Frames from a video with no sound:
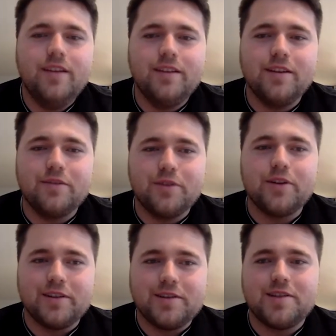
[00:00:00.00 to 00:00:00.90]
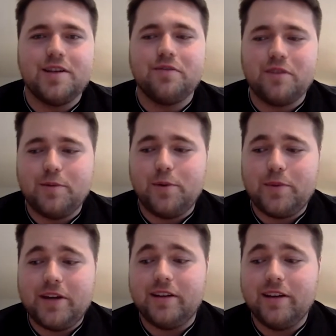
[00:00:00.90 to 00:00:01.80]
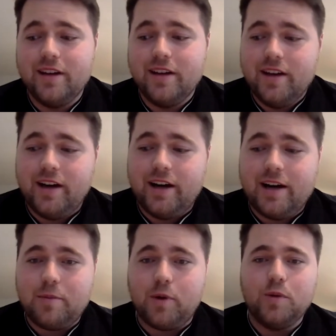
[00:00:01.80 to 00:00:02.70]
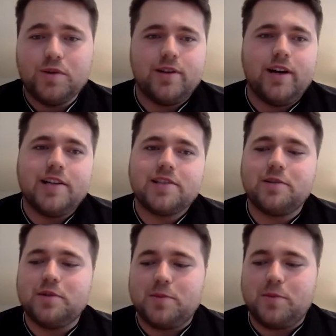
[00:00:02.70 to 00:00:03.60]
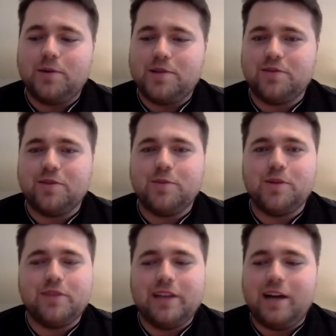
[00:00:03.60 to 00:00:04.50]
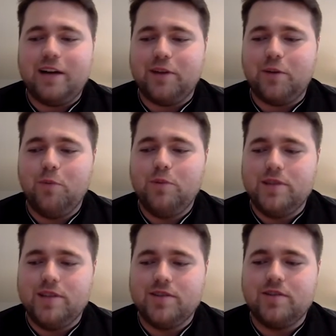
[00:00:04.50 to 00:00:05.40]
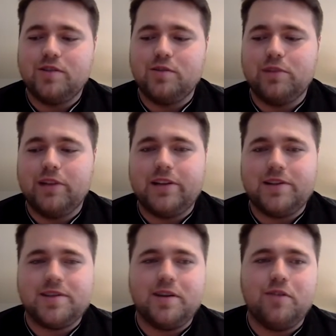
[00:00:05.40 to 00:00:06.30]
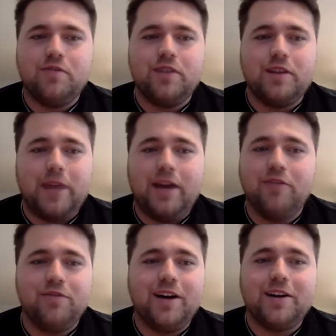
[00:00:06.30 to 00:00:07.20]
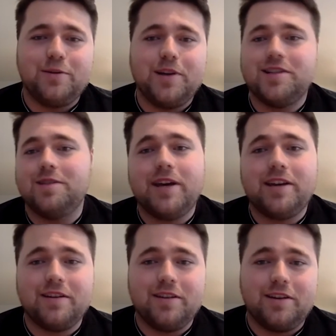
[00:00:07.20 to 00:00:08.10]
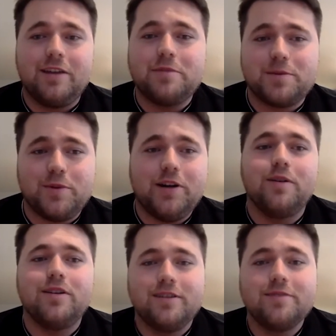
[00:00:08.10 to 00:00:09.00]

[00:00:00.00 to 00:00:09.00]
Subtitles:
Yeah, very good stuff there, my man. I'll also ask you as well, just for a bit of a laugh, like what position did you play yourself? How far did you actually make it in the game as well?